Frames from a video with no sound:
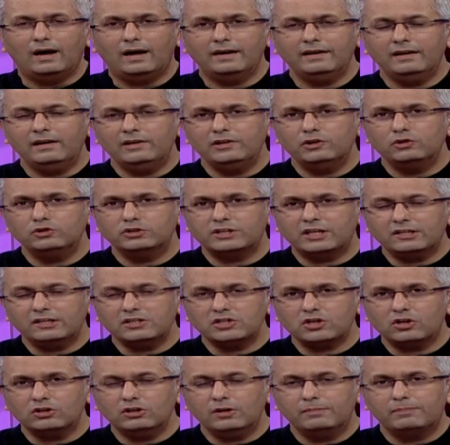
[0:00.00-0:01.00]
Anil, you
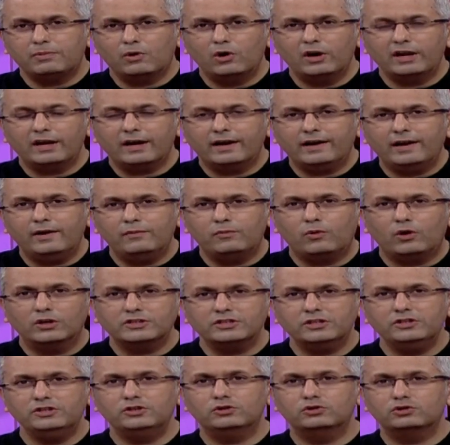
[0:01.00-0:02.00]
touched on the bowling, and I
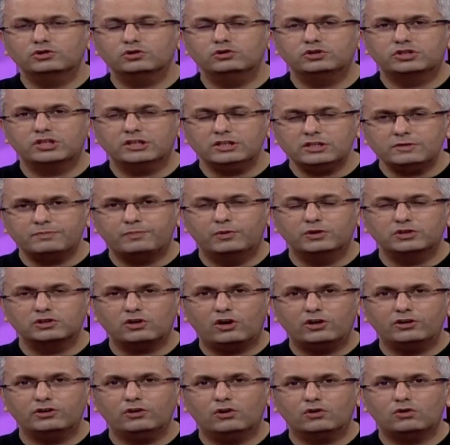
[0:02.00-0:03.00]
wanted you to just put
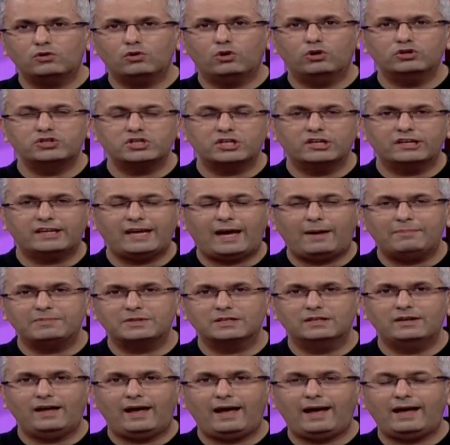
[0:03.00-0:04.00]
on your coach and
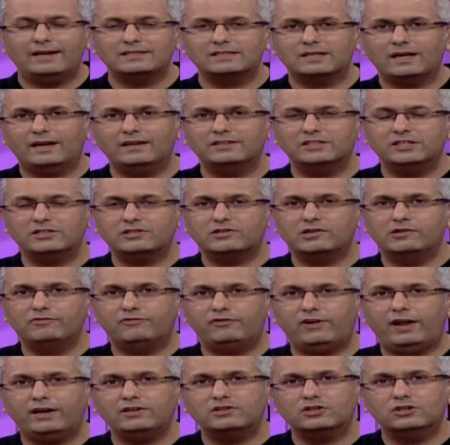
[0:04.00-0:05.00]
captain hat and just
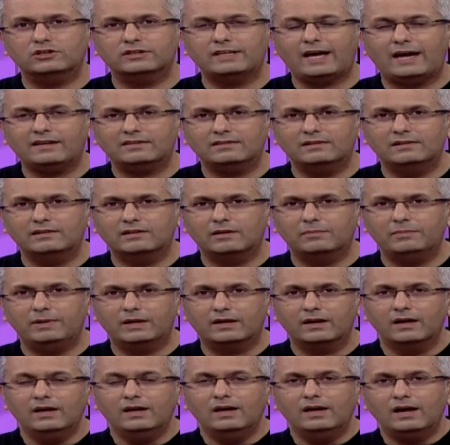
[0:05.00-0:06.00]
reflect on that a little
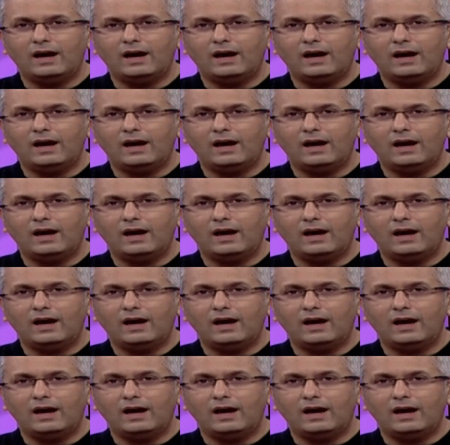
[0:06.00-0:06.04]
bit.